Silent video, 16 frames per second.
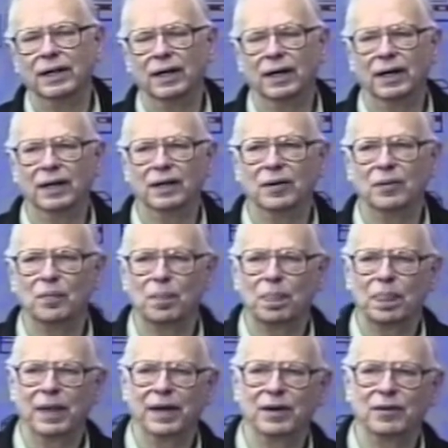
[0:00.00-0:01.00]
Uh,
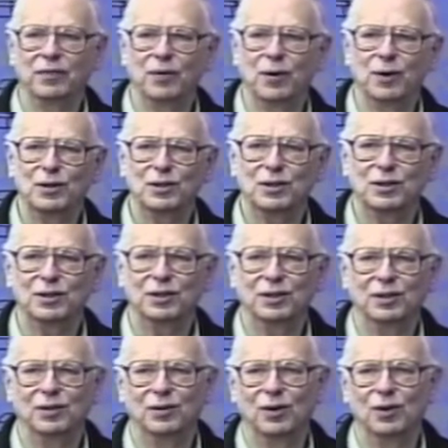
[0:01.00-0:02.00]
and of course,
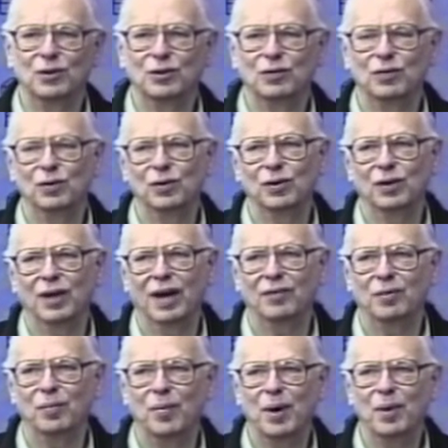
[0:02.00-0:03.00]
those of you that
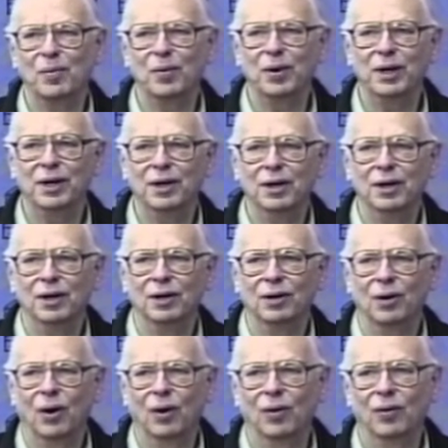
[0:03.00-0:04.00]
have a memory
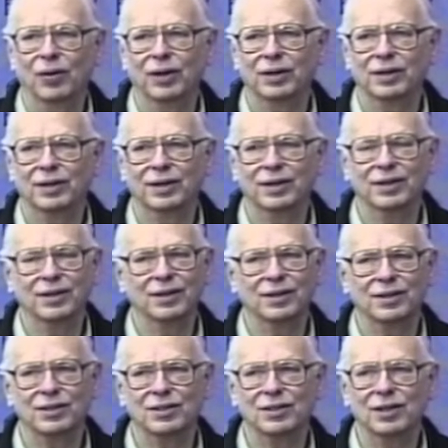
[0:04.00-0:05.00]
know that uh,
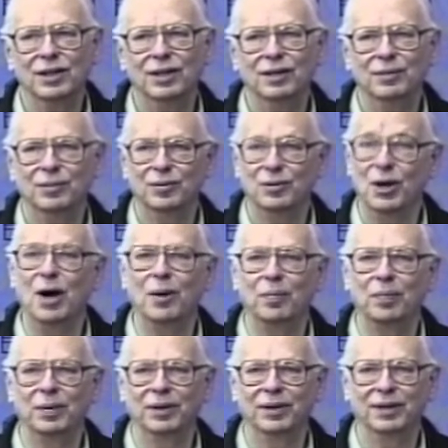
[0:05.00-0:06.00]
the city
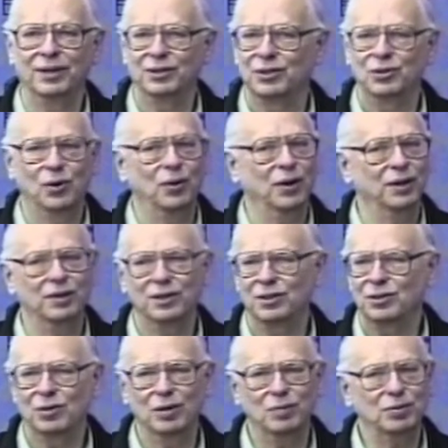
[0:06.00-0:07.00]
dump, and there's no other
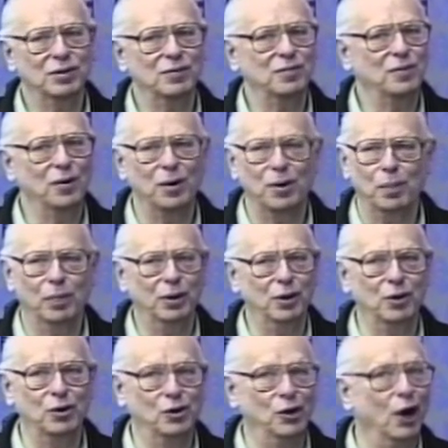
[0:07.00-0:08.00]
description for it
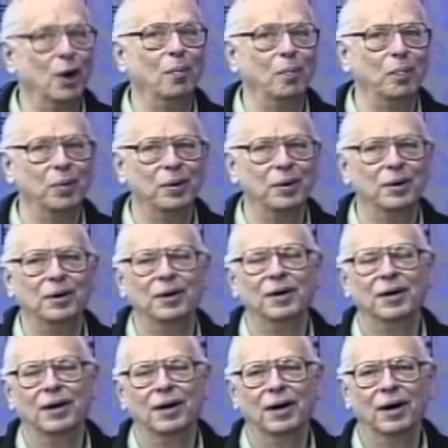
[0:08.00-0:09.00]
but dump,
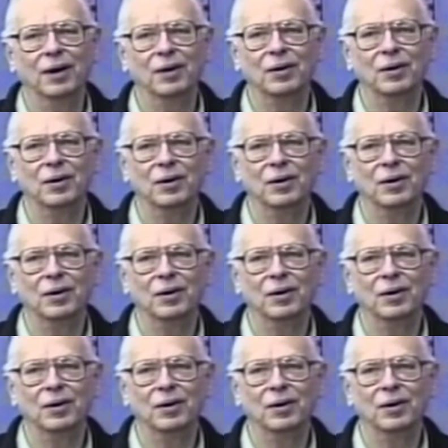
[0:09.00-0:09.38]
uh,